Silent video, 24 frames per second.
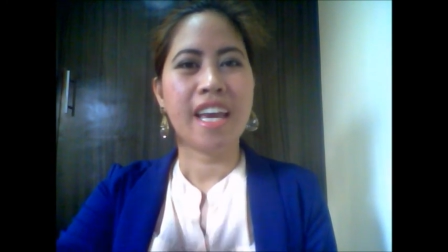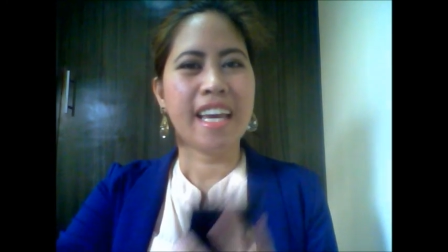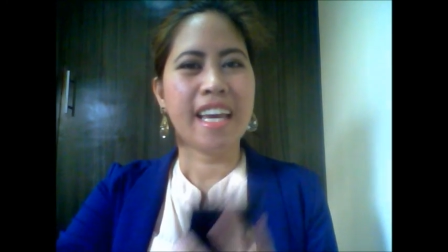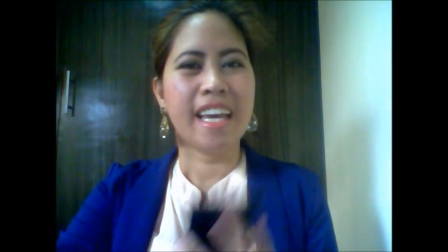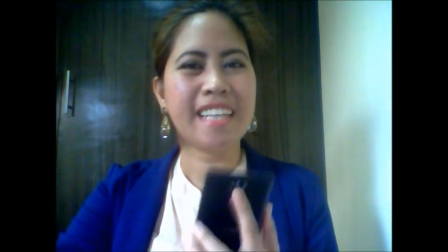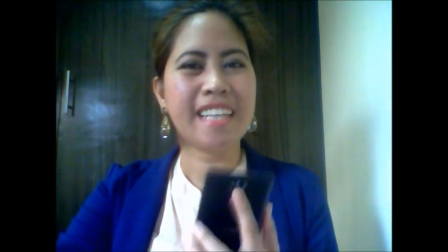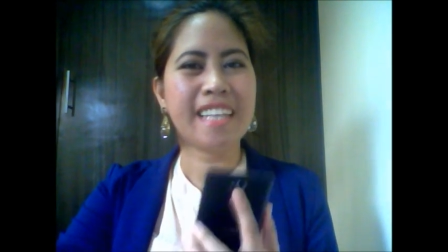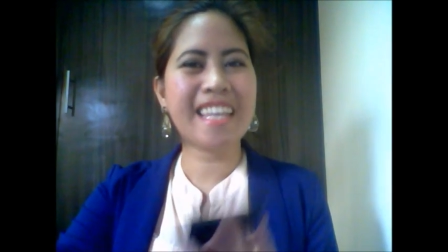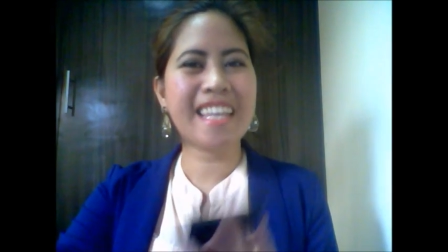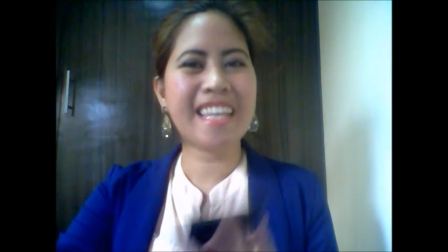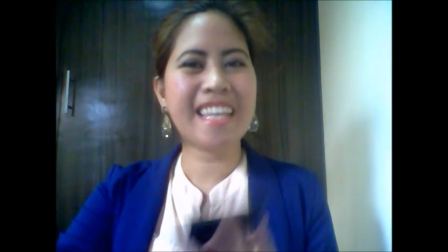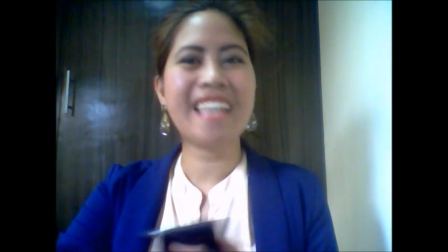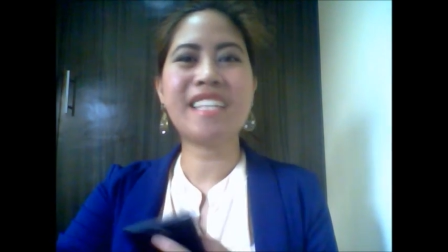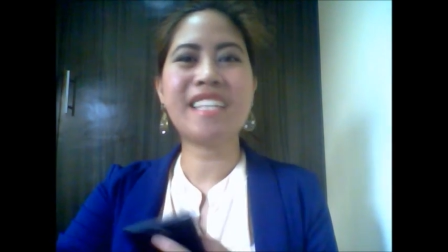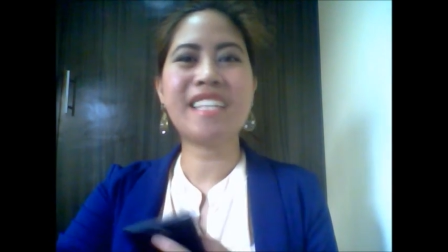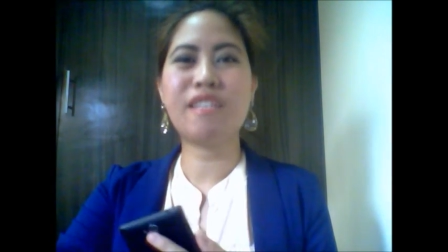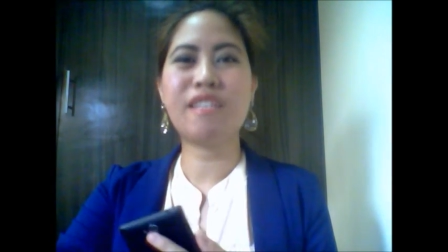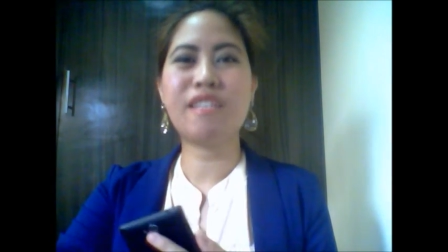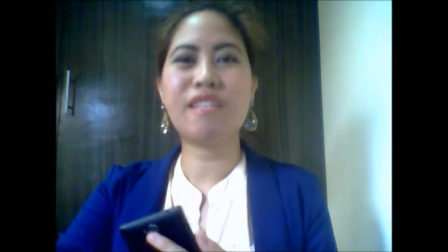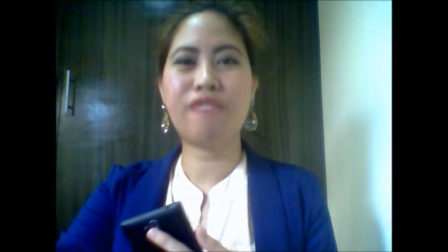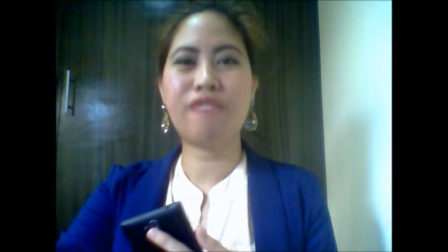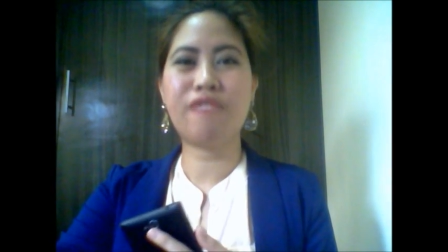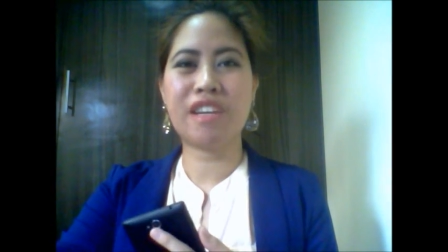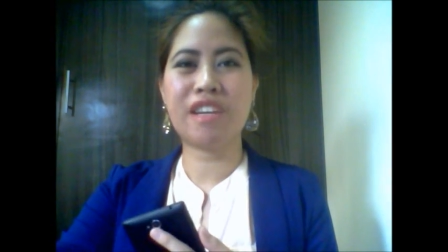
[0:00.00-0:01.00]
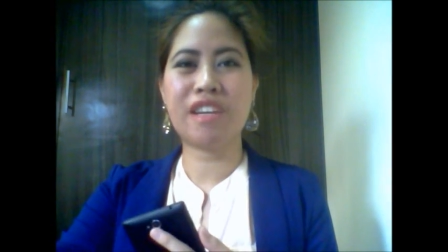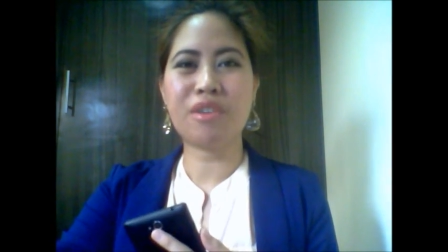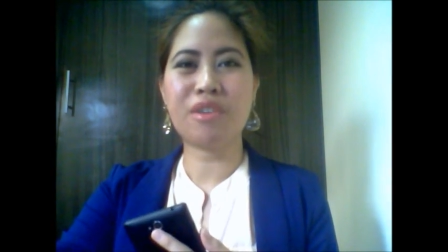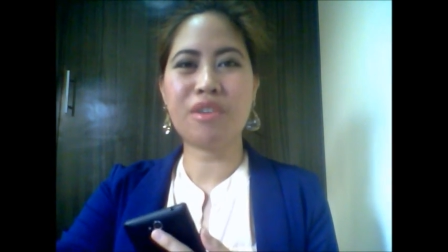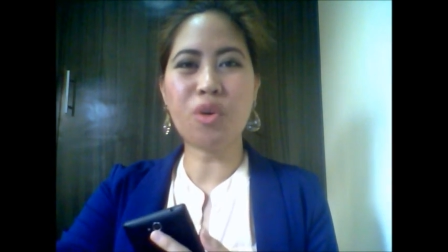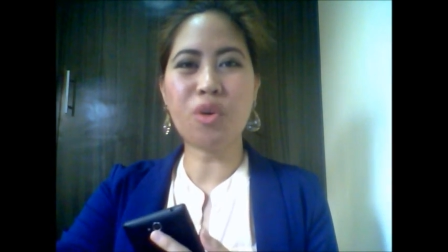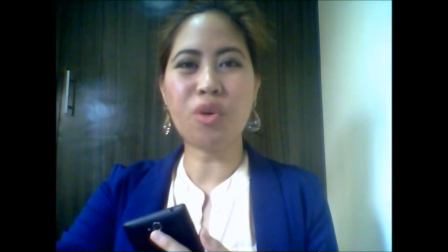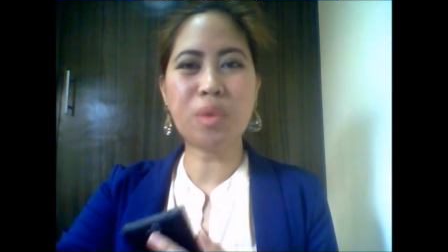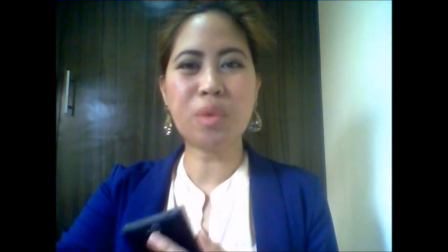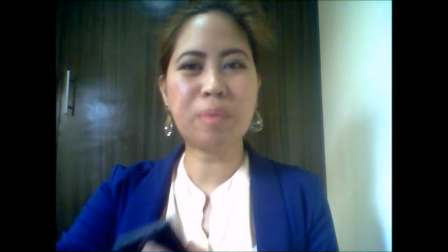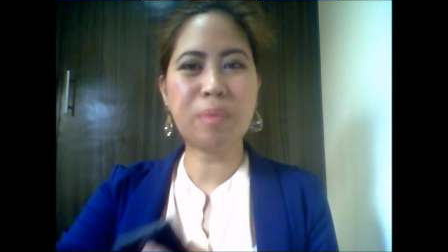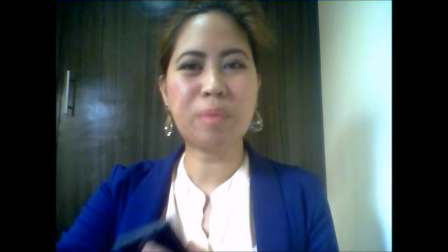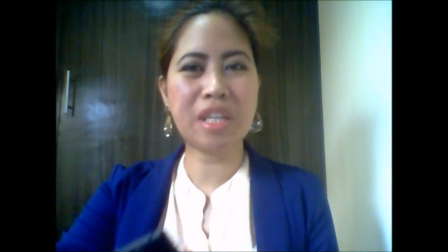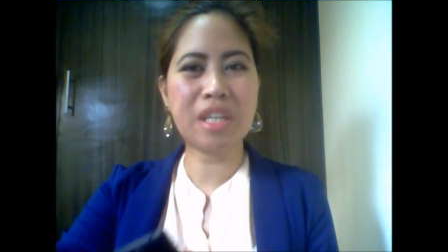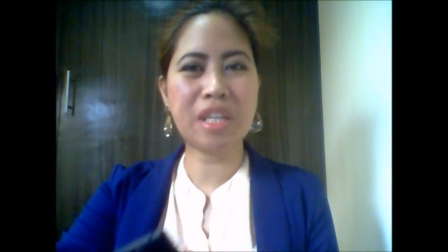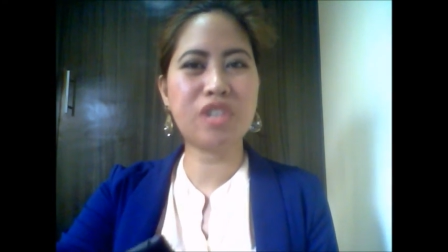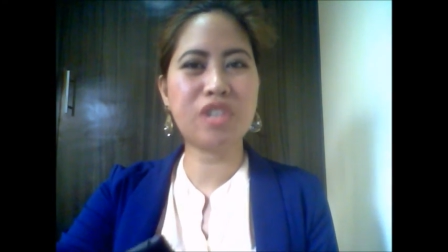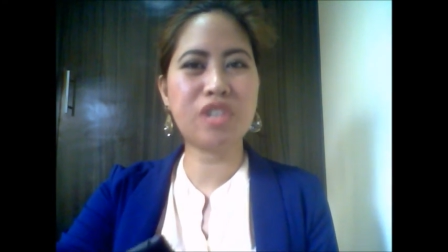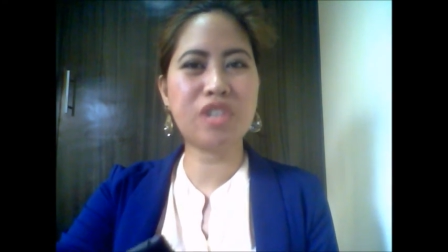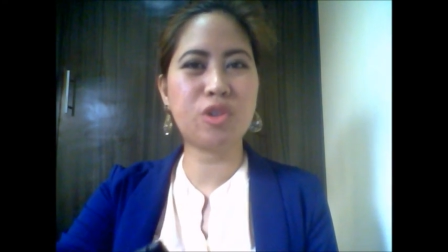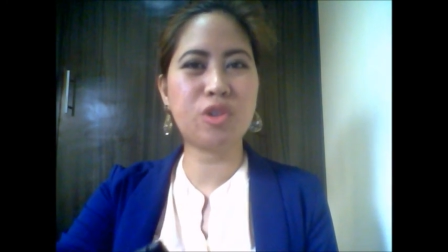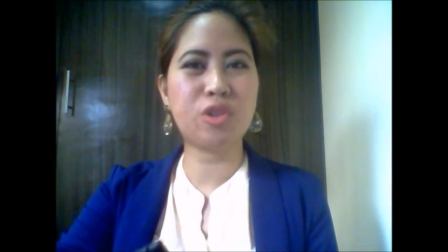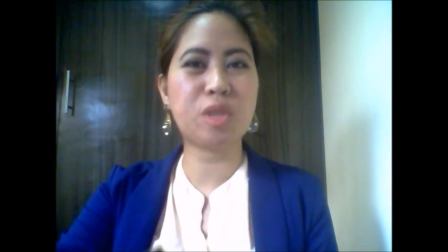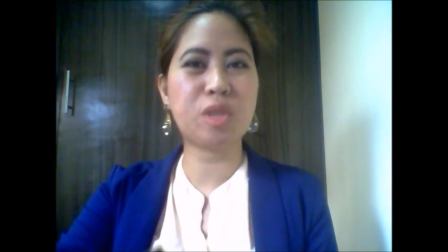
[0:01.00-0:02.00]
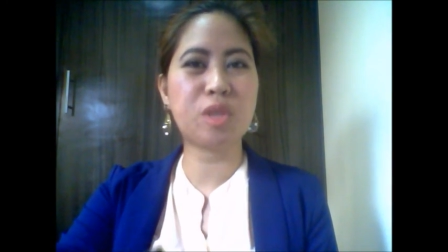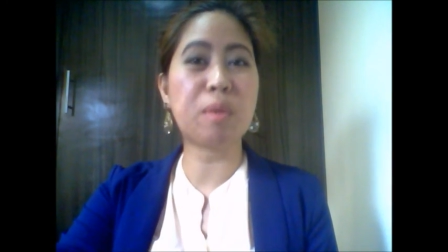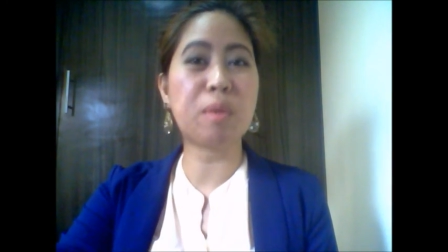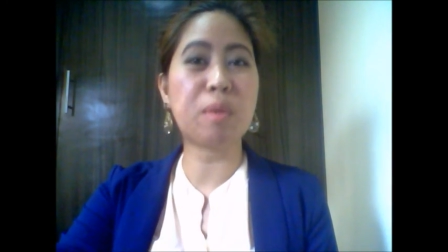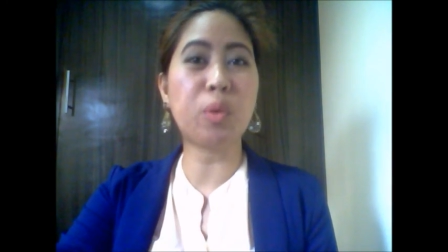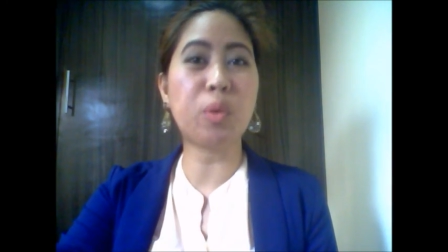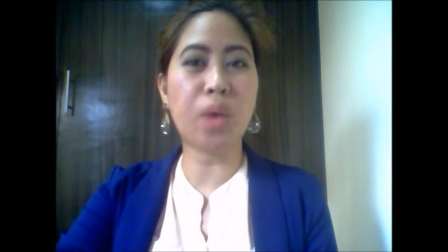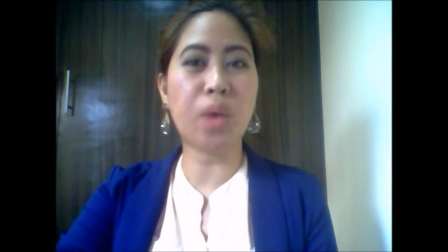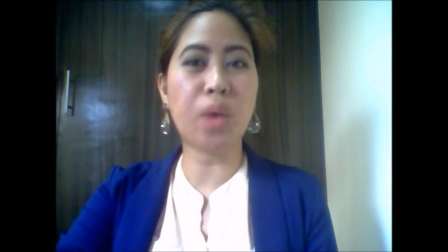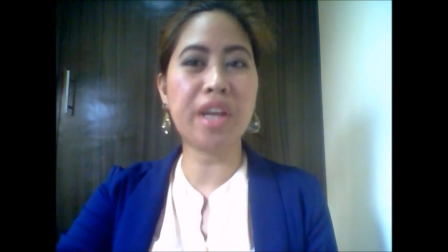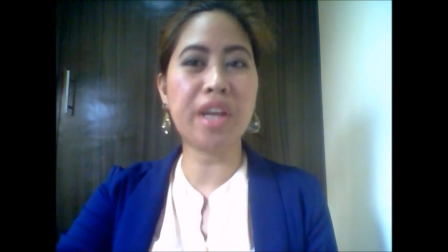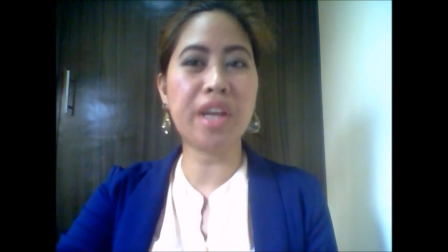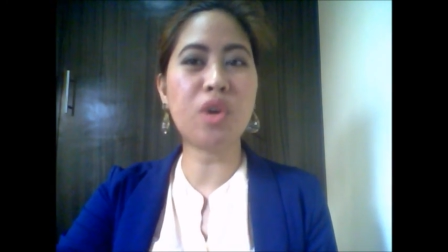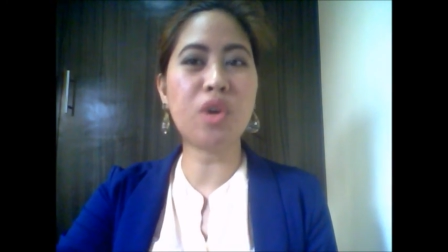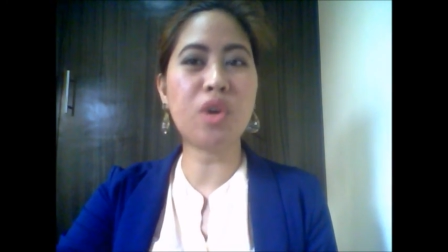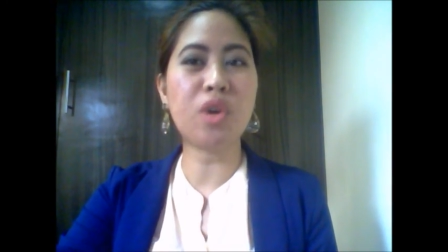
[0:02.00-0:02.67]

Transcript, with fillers: is any severe or repeated use by one or